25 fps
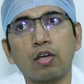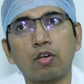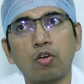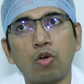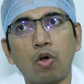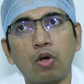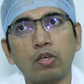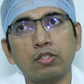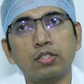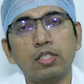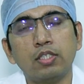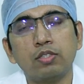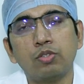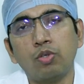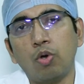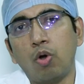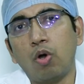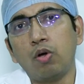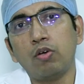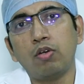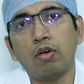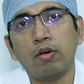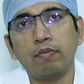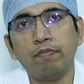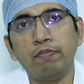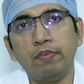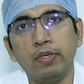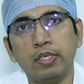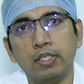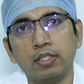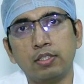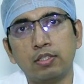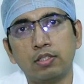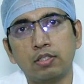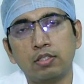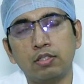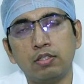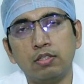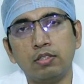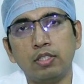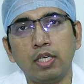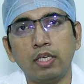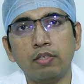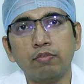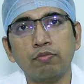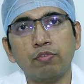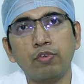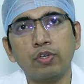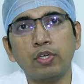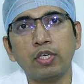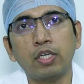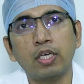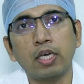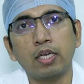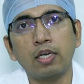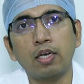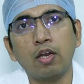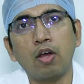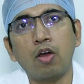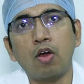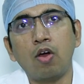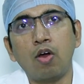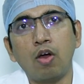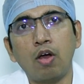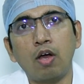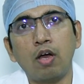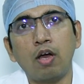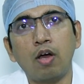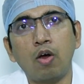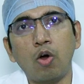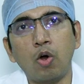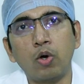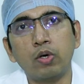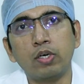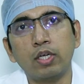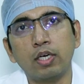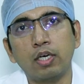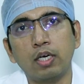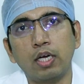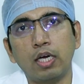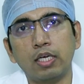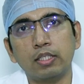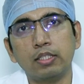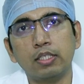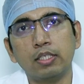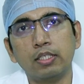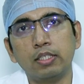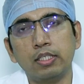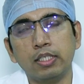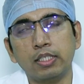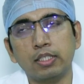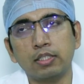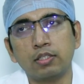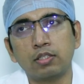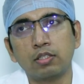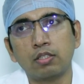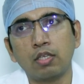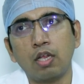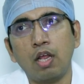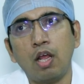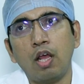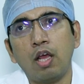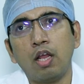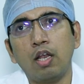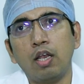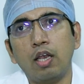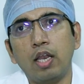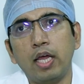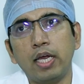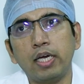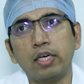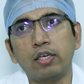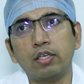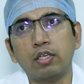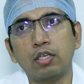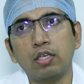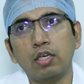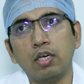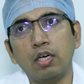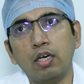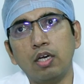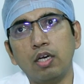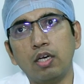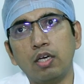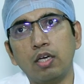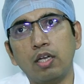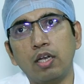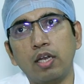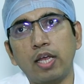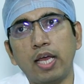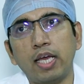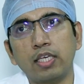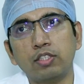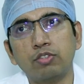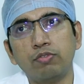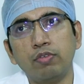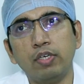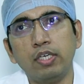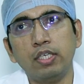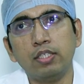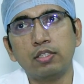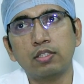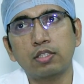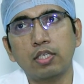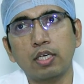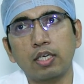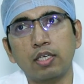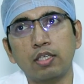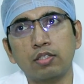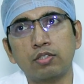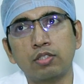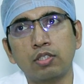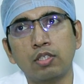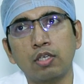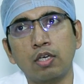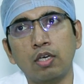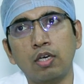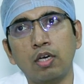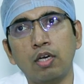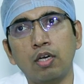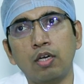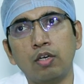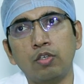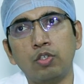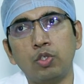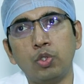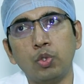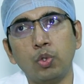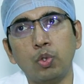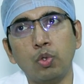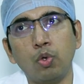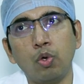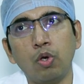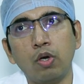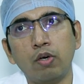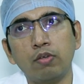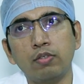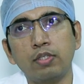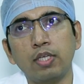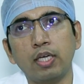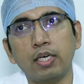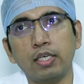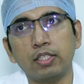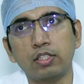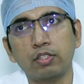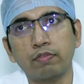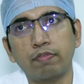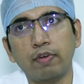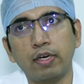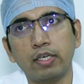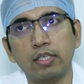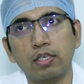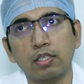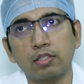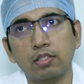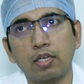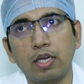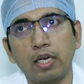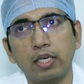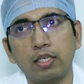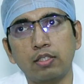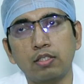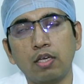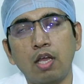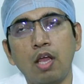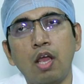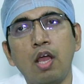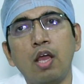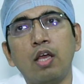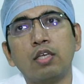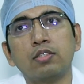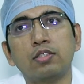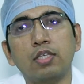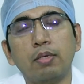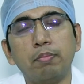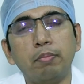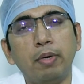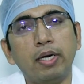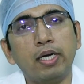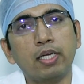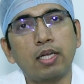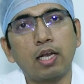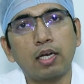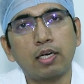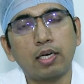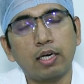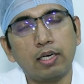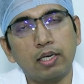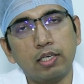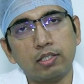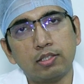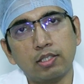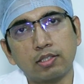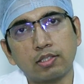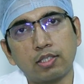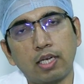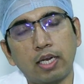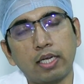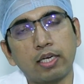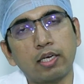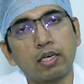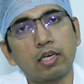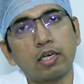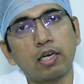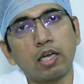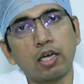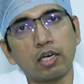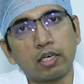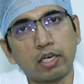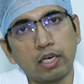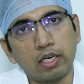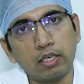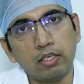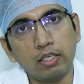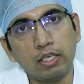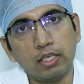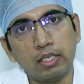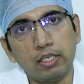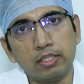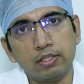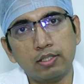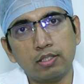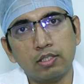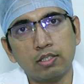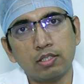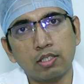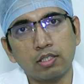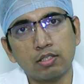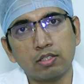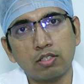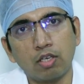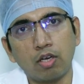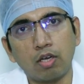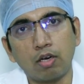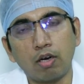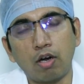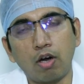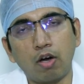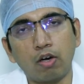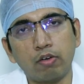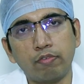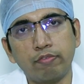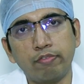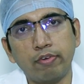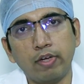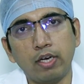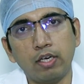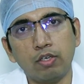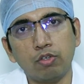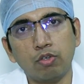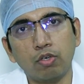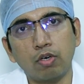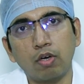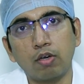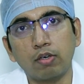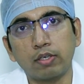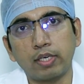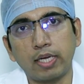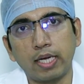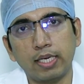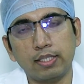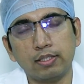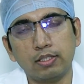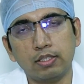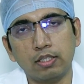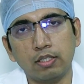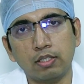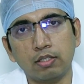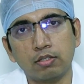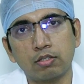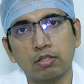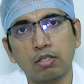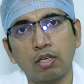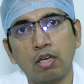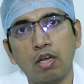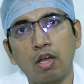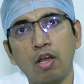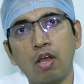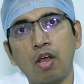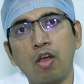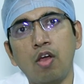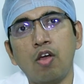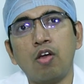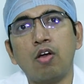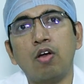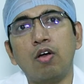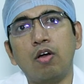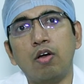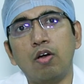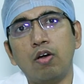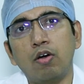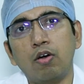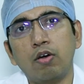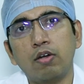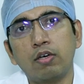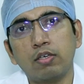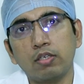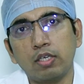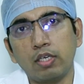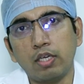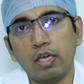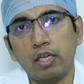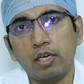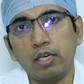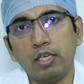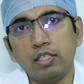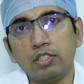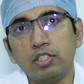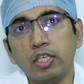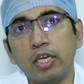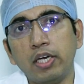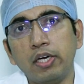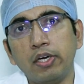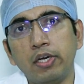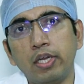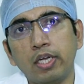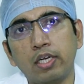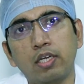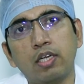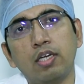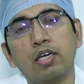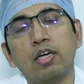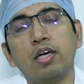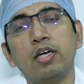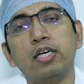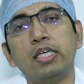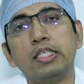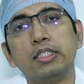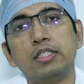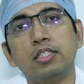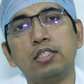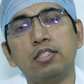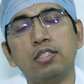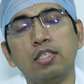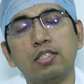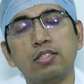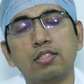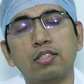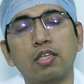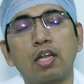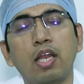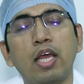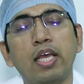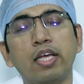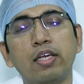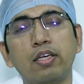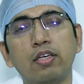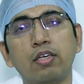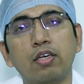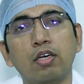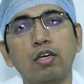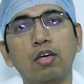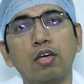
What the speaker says: cause is not obvious, then we can order other tests, like as we discussed, to rule out the risk factors, like some medical conditions like kidney diseases or heart failure or cancers, or any genetic diseases like